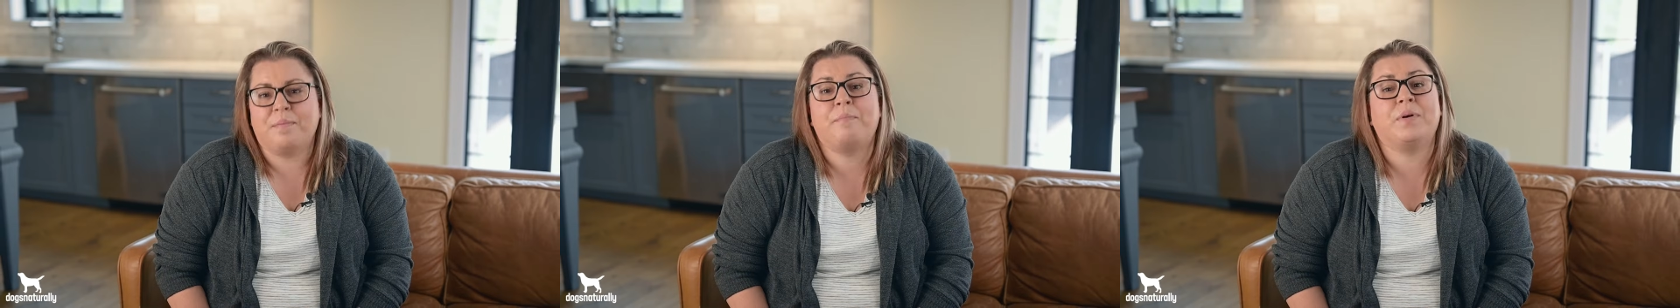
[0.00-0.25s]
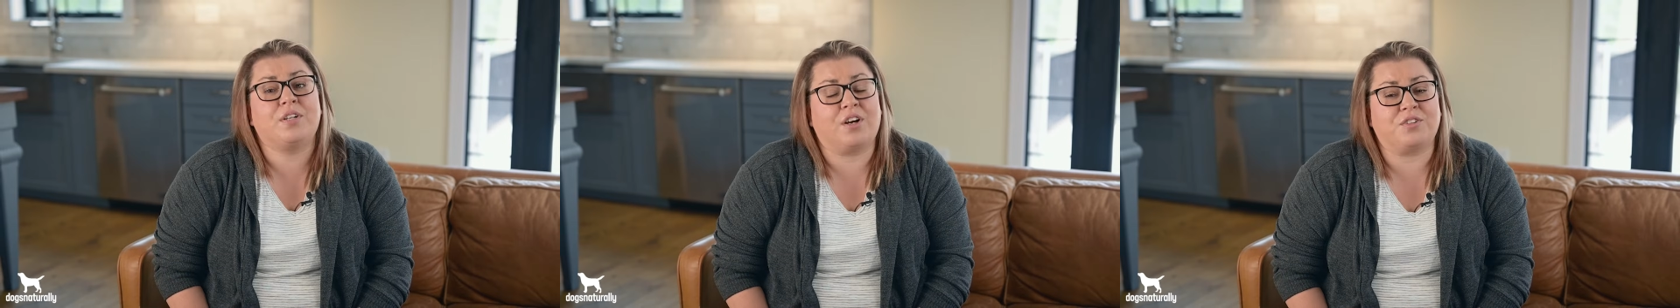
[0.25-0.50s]

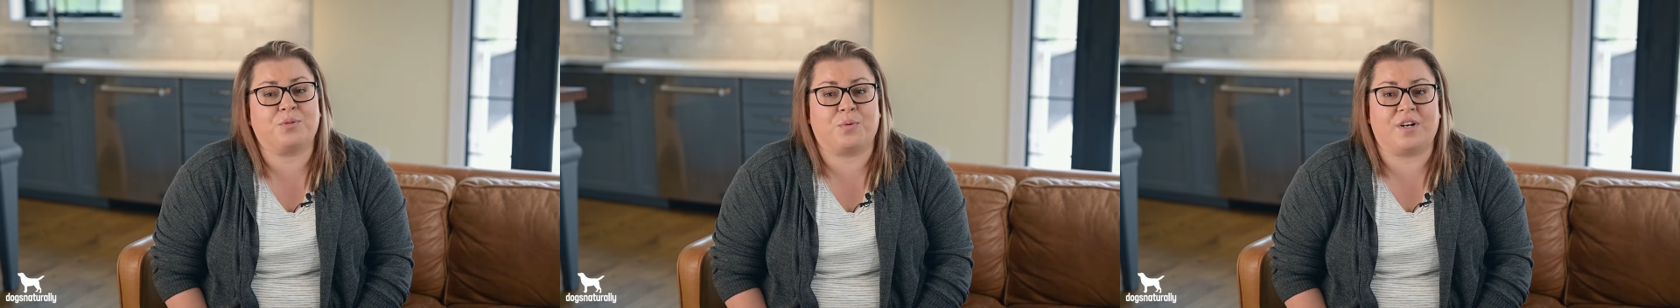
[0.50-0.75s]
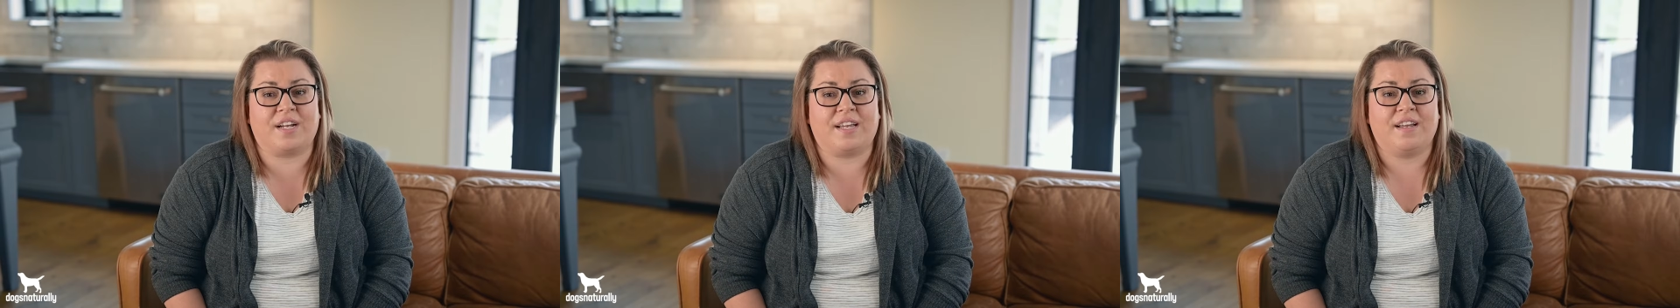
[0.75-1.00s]
But not to
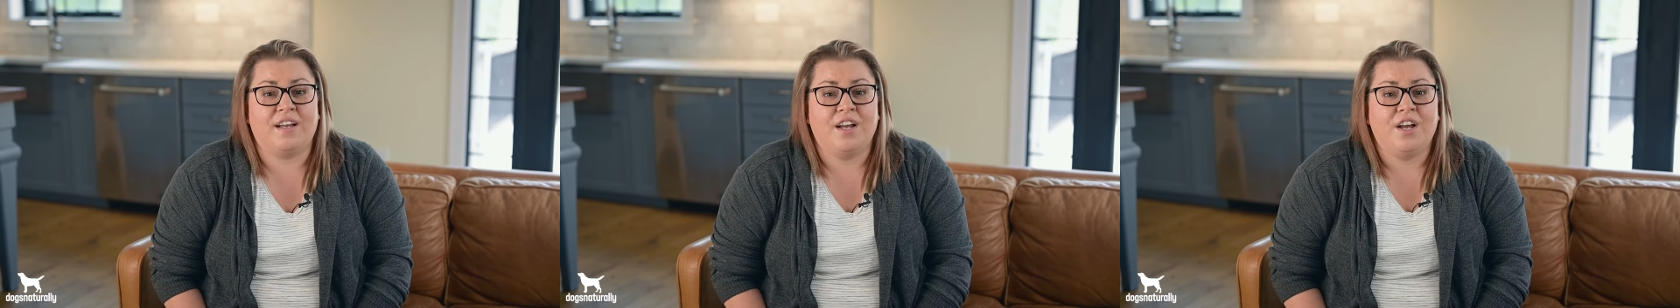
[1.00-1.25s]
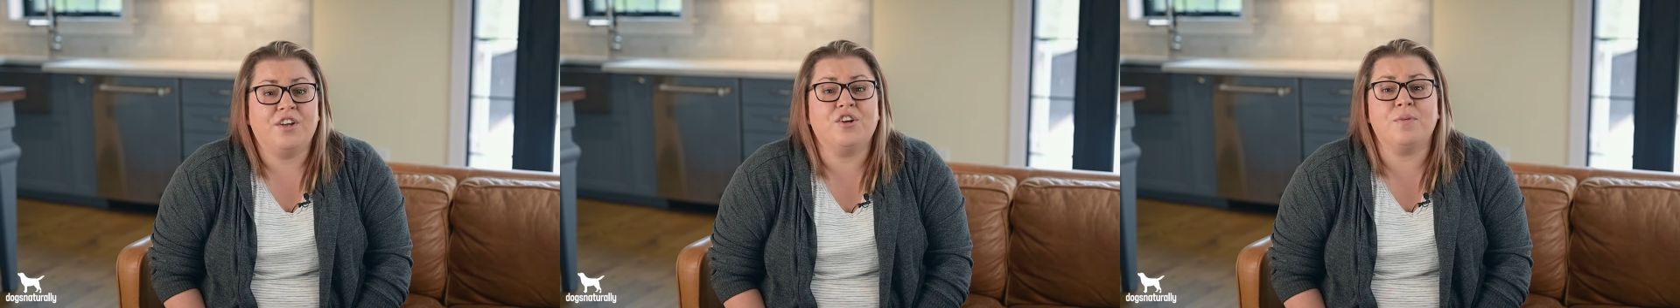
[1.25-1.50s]
worry.
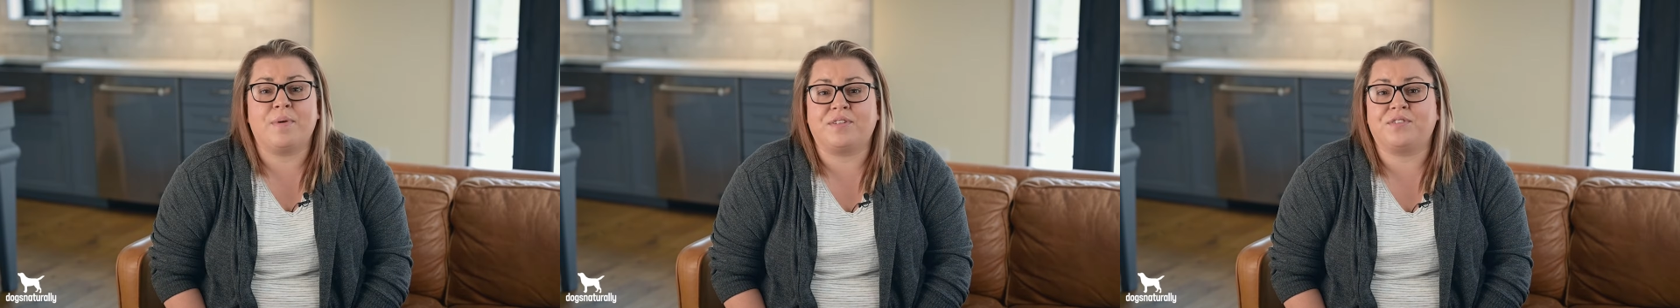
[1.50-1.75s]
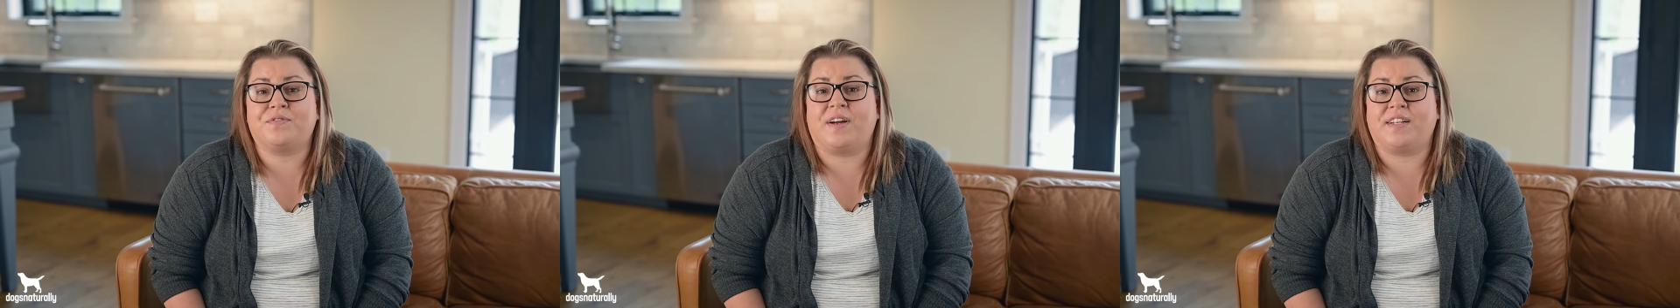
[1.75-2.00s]
You're about
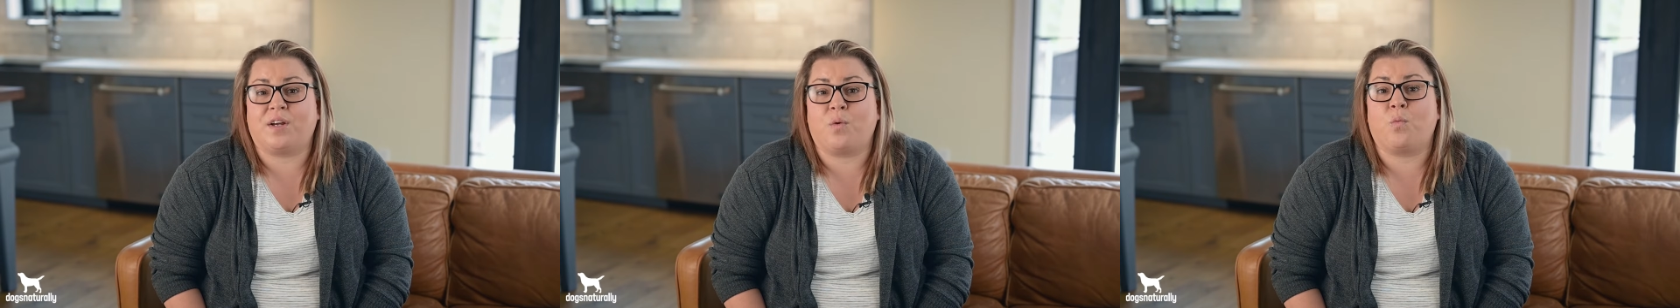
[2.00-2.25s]
to find out